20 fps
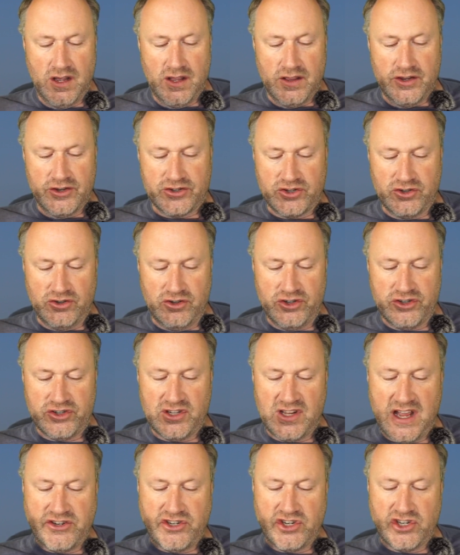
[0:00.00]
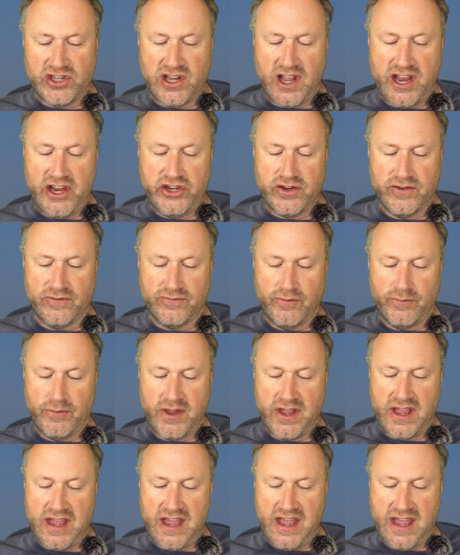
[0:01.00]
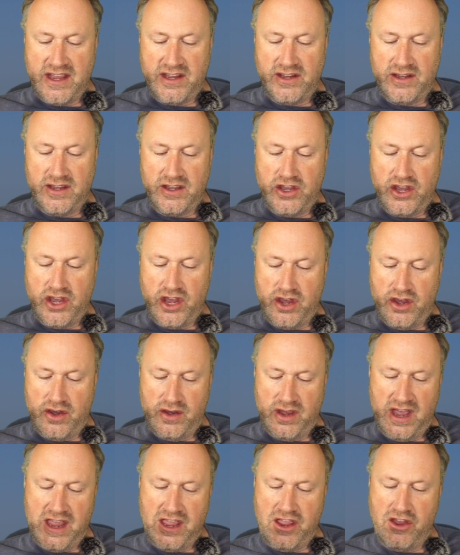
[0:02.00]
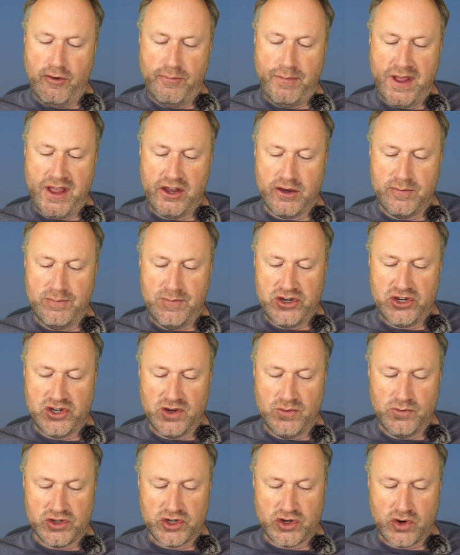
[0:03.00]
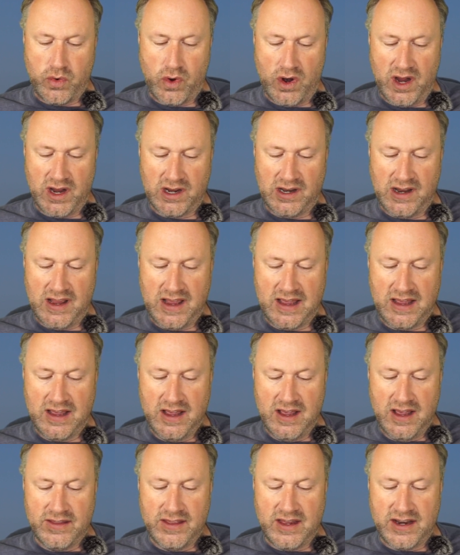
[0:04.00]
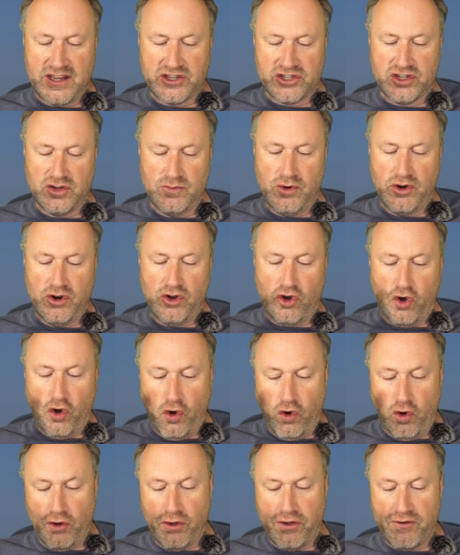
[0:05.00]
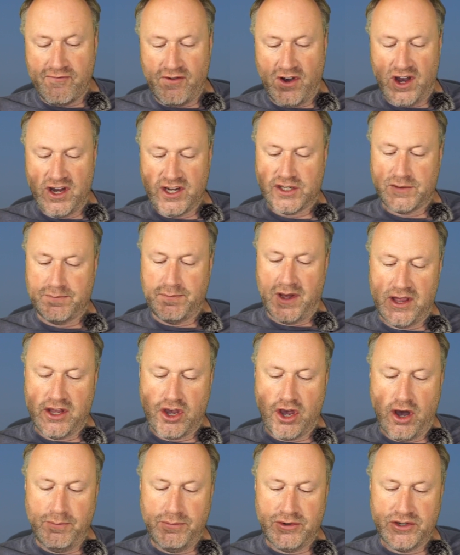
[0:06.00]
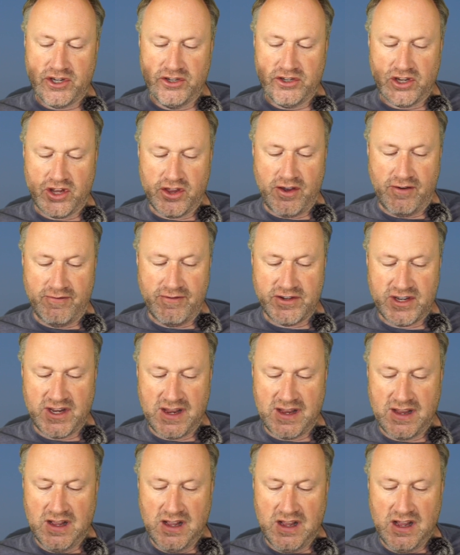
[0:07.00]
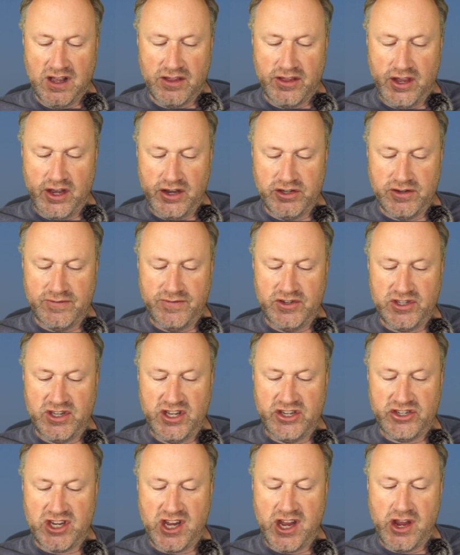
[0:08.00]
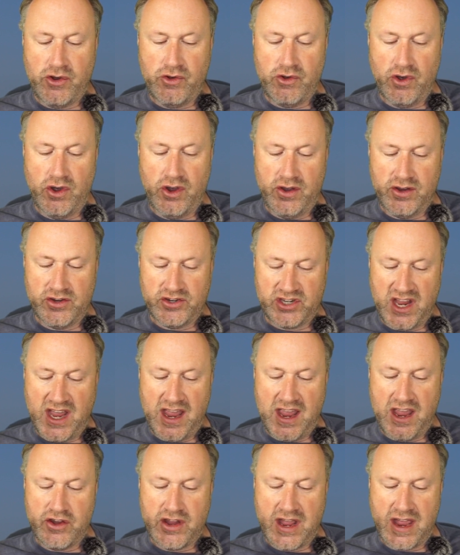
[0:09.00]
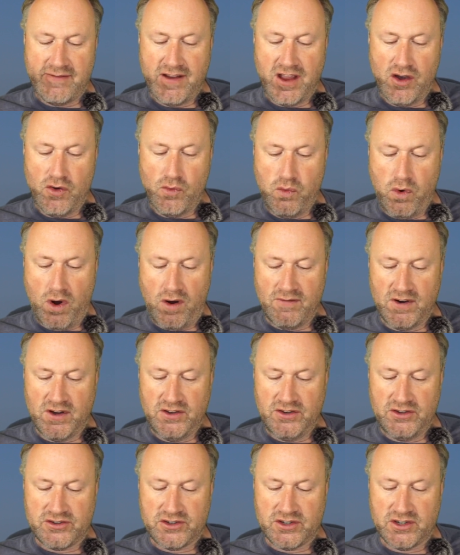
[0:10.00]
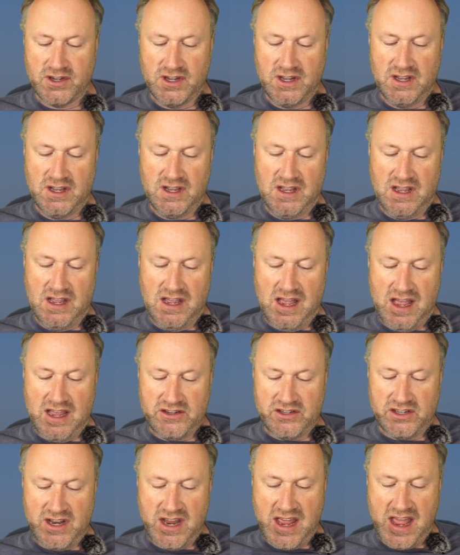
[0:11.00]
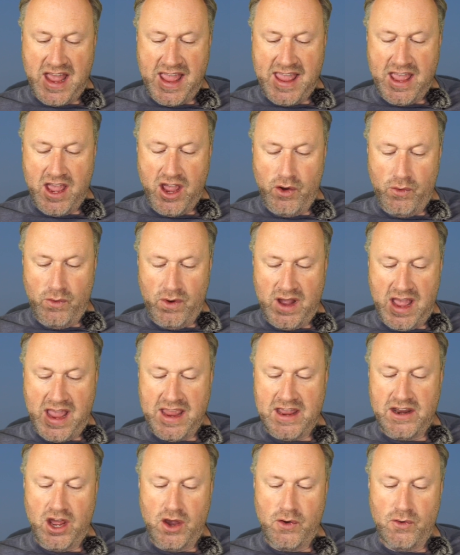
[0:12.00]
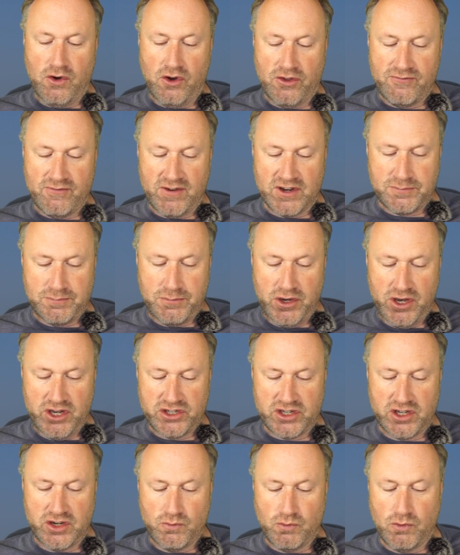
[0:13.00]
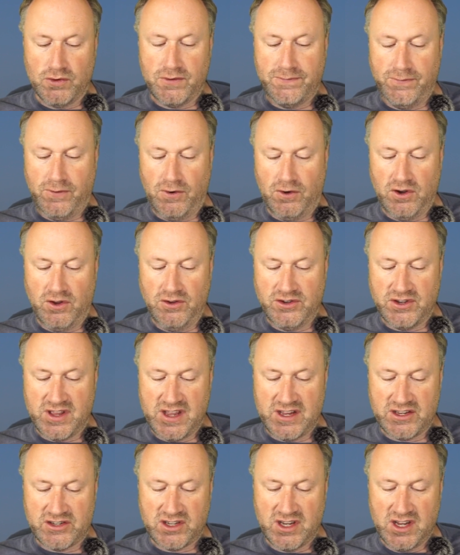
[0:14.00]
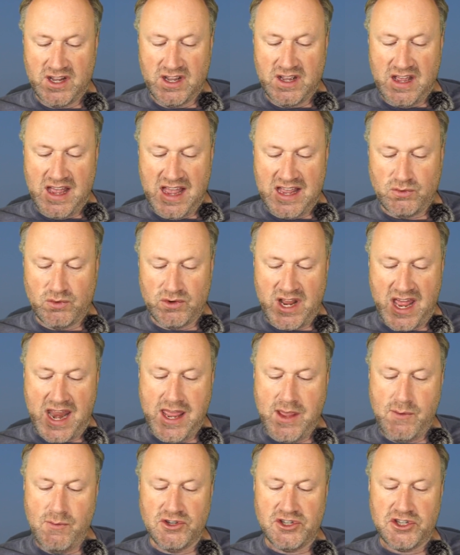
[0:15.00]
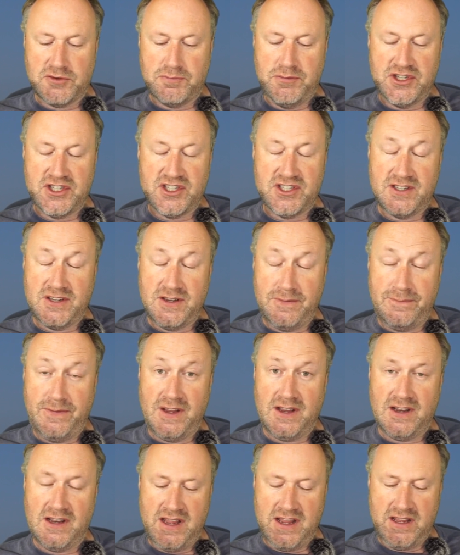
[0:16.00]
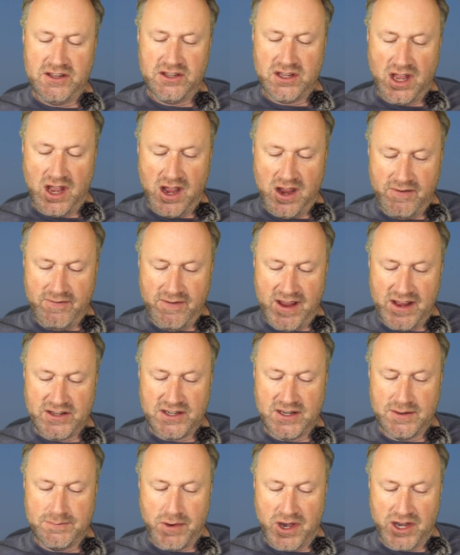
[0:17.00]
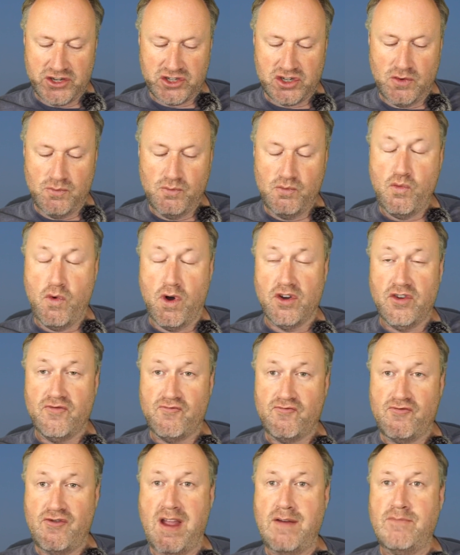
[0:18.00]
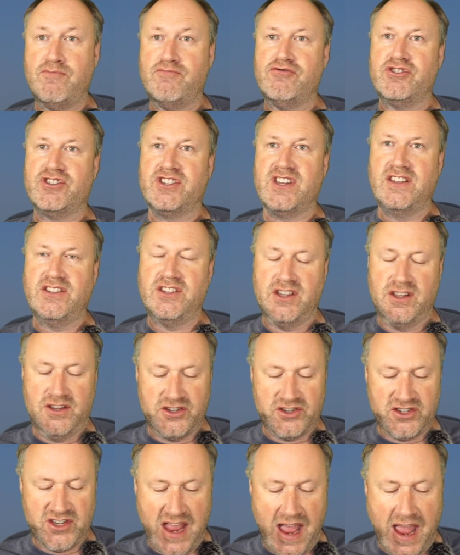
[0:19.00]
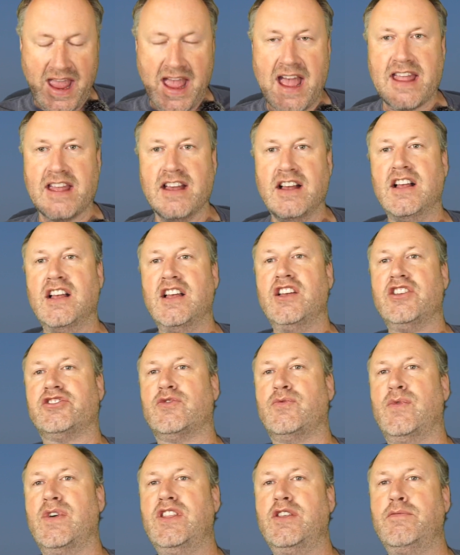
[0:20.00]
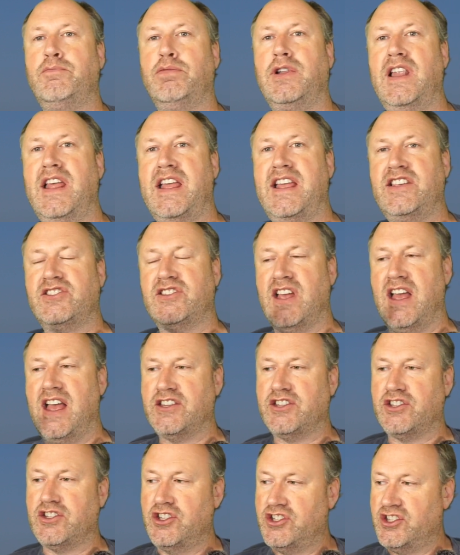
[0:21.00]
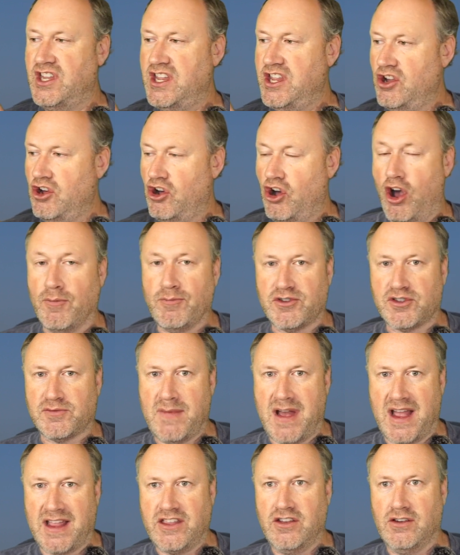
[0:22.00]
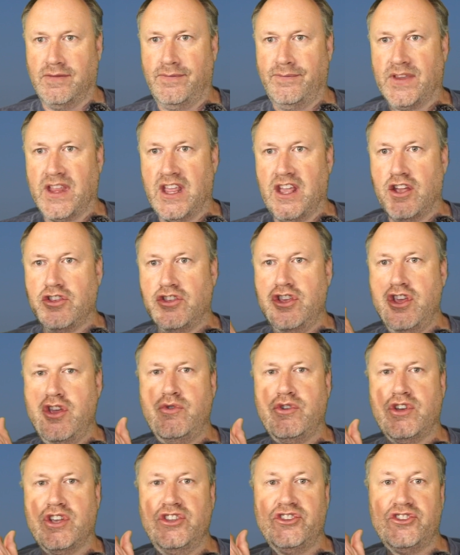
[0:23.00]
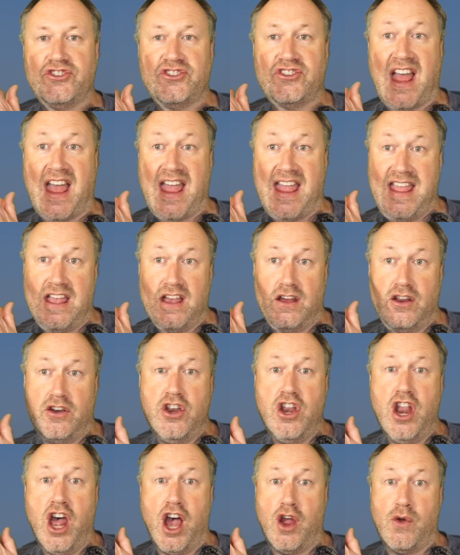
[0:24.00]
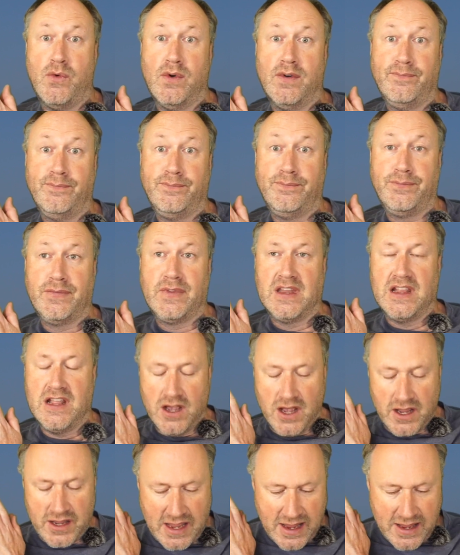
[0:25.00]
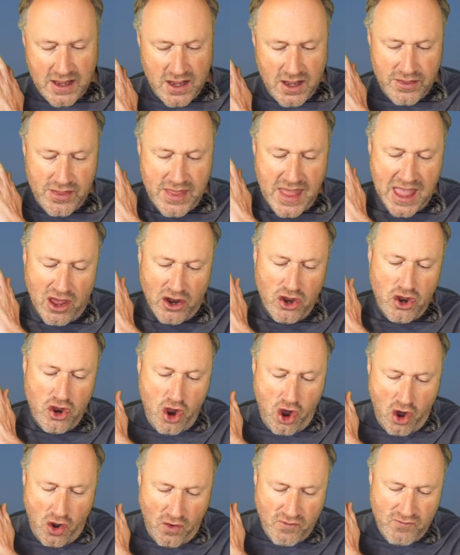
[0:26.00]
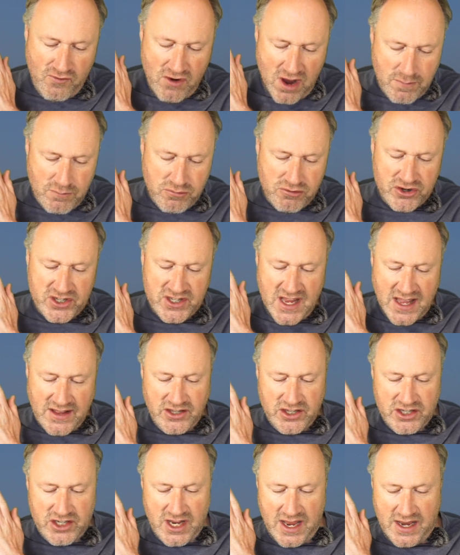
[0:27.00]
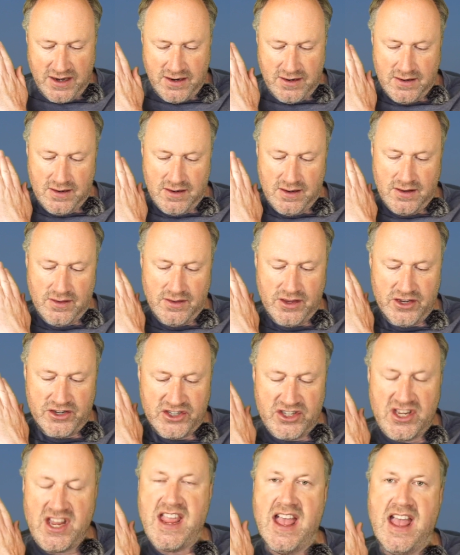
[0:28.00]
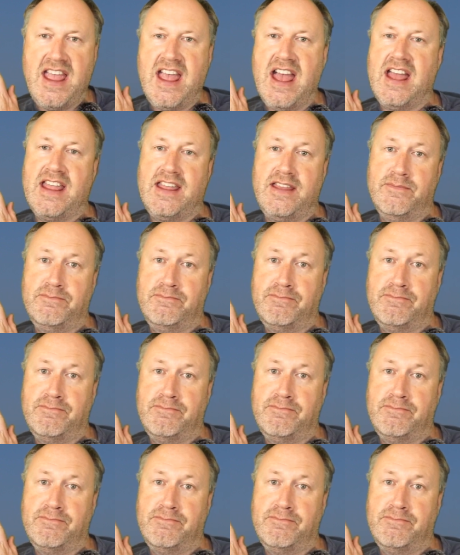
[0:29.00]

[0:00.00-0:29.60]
The source legislation from the European Commission was quite clear that it's someone authorised the competent authority. Those of us in the CAA who carry a warrant as an ANO authorised person would fall under this. as would anyone specifically directed by someone representing the CAA. So when the police ask to see your ops manual, you can say no. Okay, they are not representing the CAA.